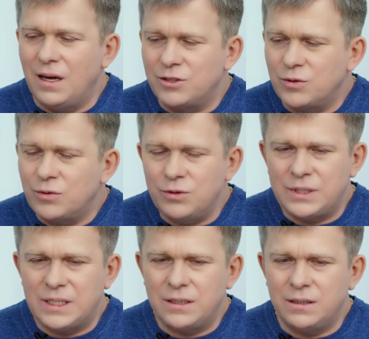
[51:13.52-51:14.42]
What does
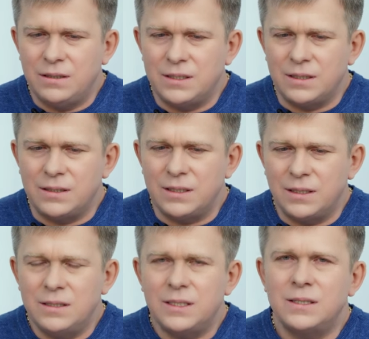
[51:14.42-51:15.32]
an organization
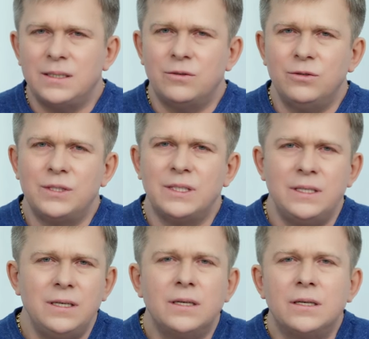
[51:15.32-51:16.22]
want? An
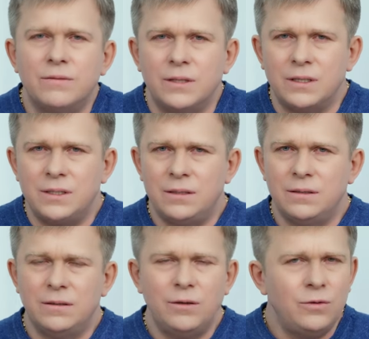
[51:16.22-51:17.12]
organization wants
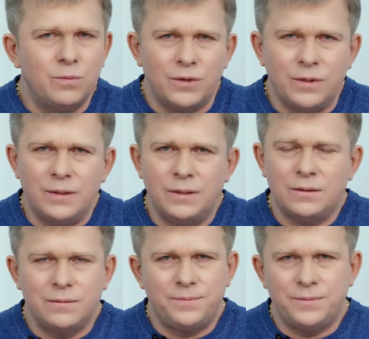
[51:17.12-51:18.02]
money and
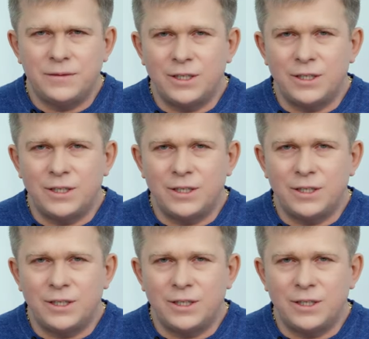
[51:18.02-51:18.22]
power.